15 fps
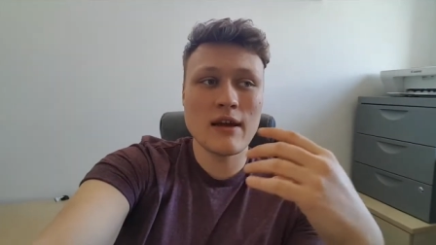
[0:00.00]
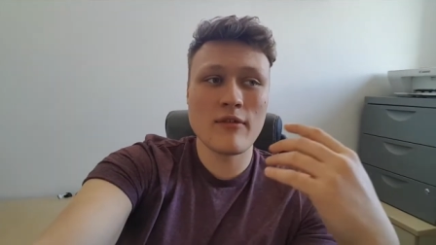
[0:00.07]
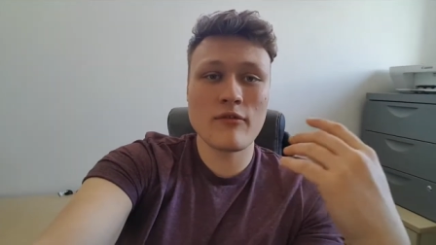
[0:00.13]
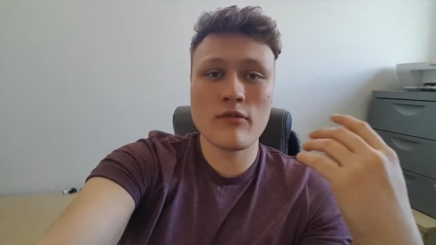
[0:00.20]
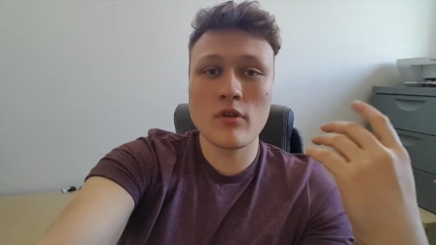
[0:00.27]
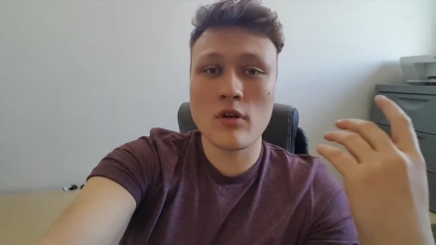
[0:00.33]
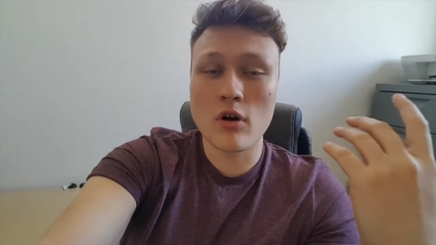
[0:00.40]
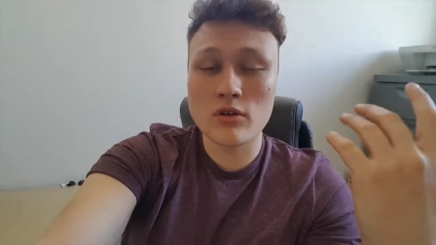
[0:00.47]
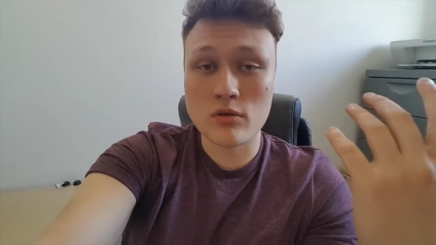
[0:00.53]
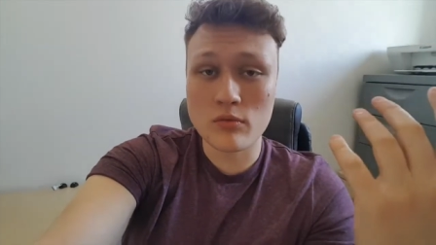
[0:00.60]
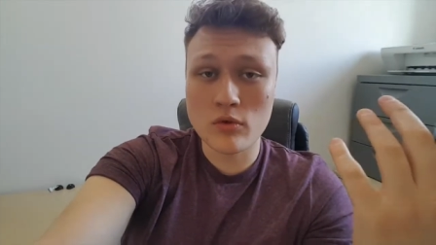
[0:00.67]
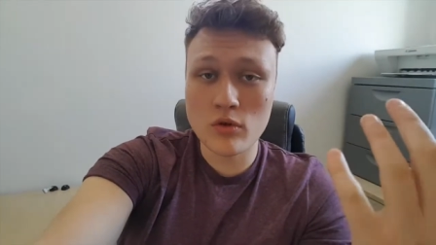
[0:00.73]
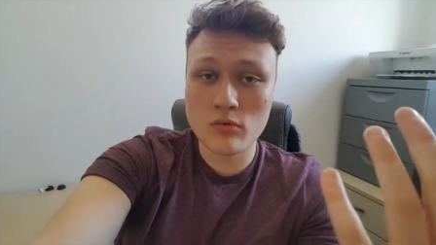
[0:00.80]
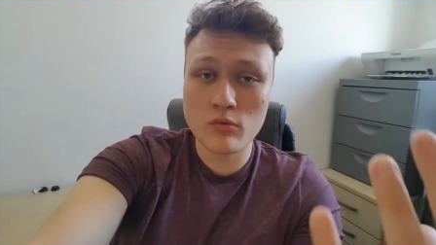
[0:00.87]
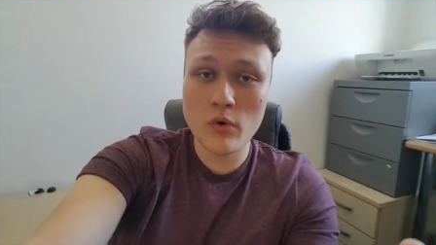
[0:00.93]
I've got
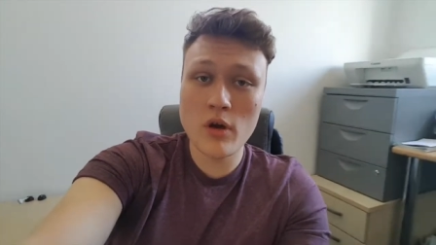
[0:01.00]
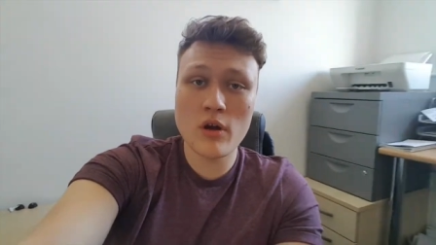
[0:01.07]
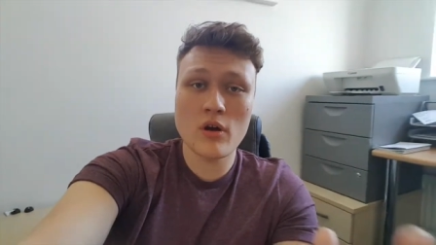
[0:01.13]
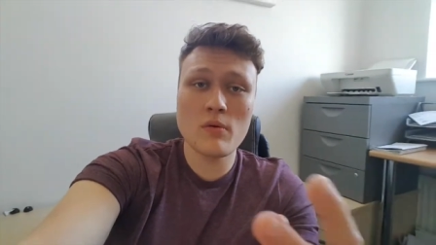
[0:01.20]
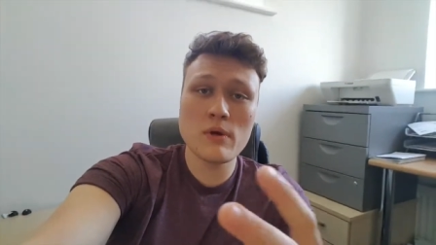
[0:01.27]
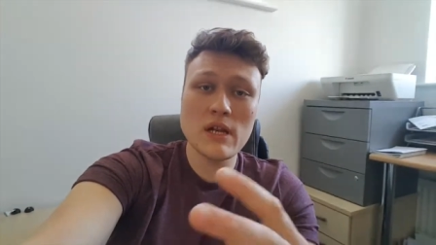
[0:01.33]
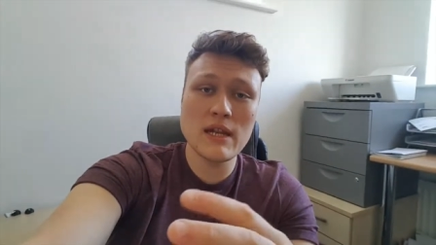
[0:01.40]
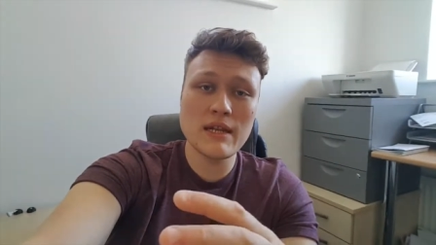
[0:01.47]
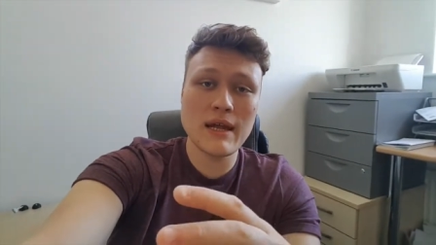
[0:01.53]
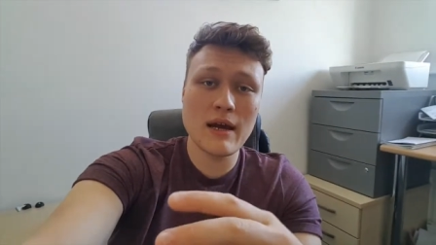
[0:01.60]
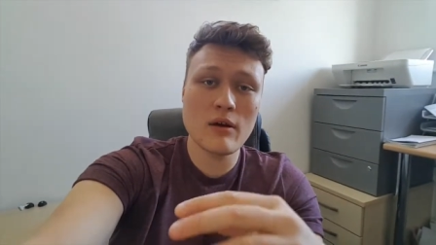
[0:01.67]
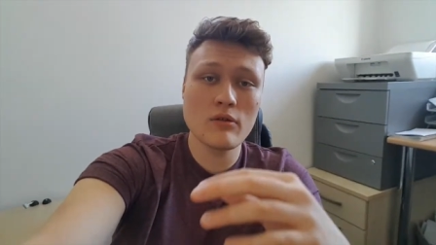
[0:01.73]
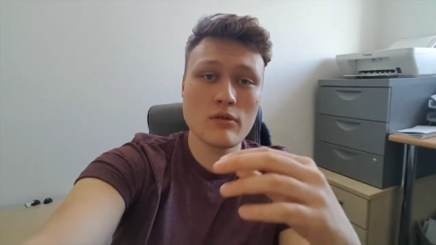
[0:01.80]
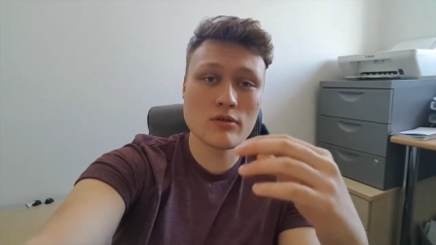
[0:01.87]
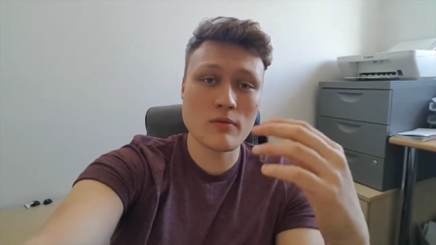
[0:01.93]
some good work coming in
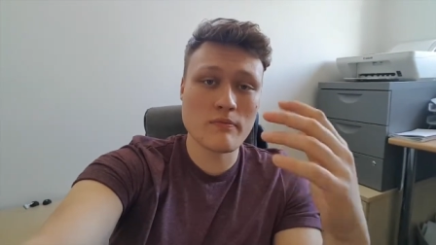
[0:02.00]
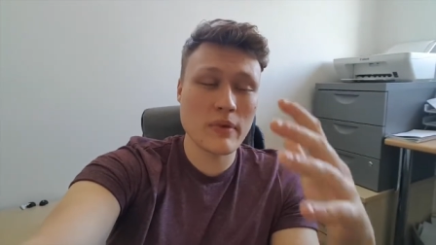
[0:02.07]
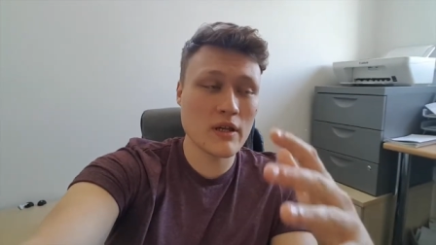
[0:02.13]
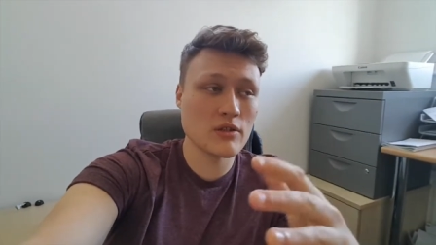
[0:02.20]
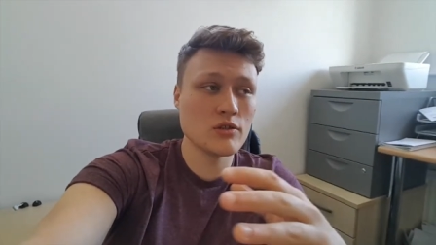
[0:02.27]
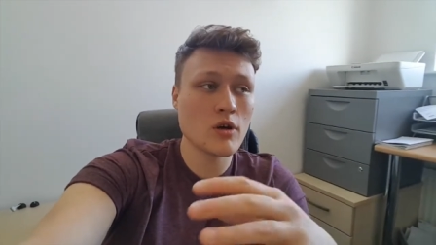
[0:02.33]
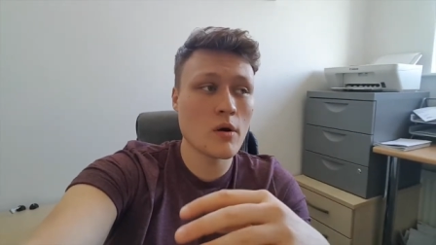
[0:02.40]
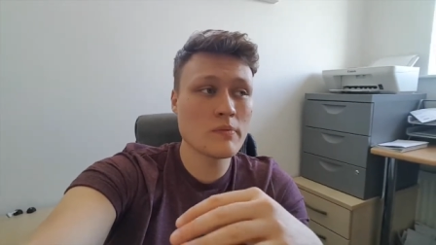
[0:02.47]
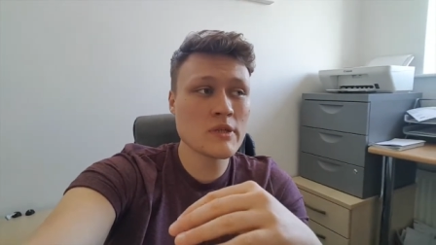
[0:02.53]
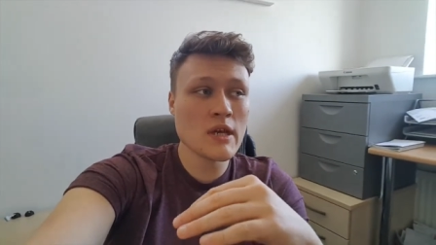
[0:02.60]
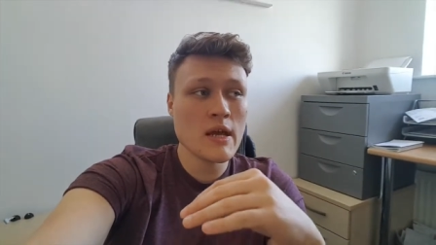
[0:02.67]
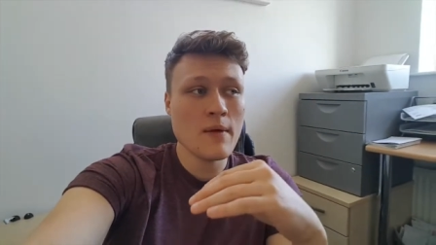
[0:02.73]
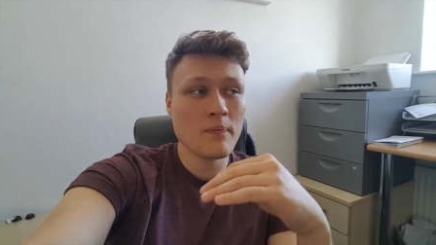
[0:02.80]
now, some big jobs,